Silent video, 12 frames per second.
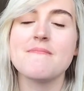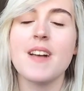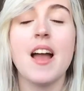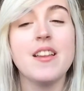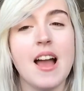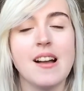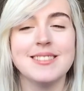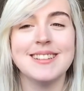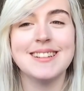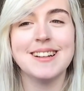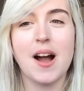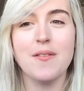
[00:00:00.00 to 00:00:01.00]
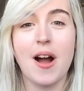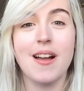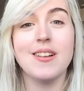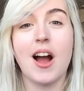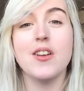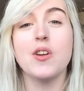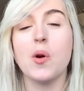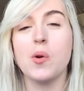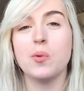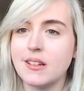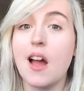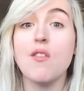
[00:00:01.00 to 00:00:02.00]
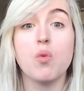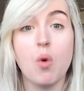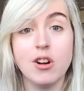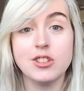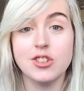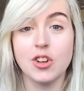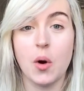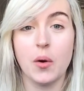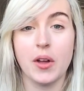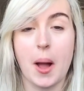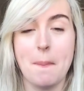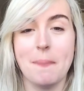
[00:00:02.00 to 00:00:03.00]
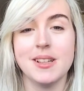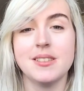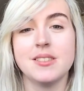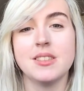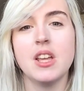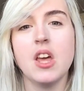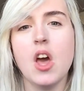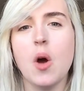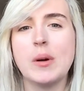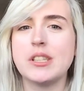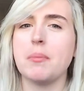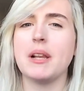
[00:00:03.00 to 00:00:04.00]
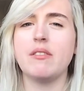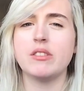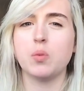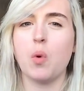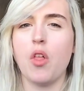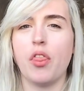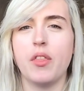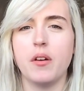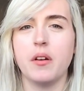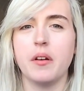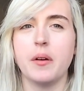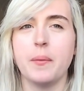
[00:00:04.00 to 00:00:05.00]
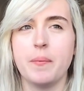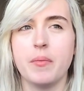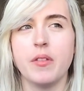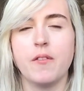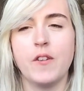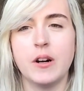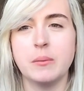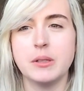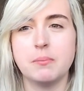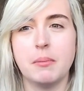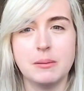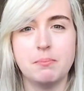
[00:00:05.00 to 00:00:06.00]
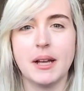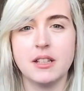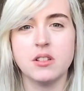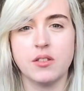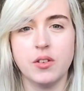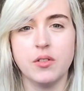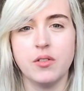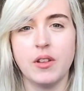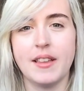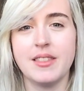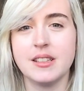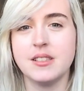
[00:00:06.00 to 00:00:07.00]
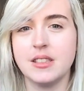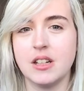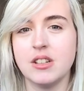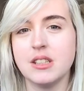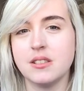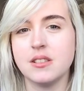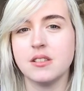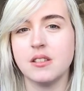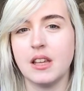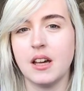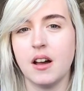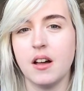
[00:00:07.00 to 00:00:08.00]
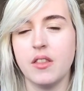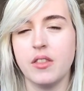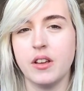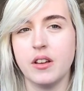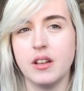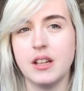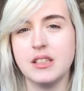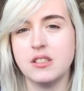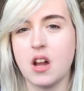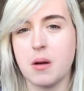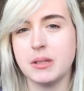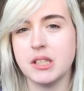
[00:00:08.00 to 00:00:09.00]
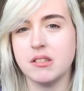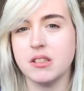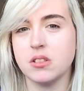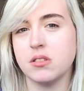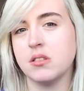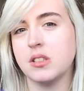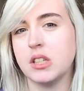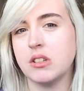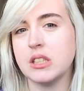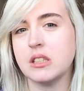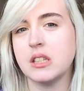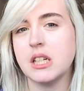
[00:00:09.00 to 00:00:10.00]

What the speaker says: And yeah, I know I've watched The Golden Compass, which I believe is what the film is based off of, like this series, the His Dark Materials series.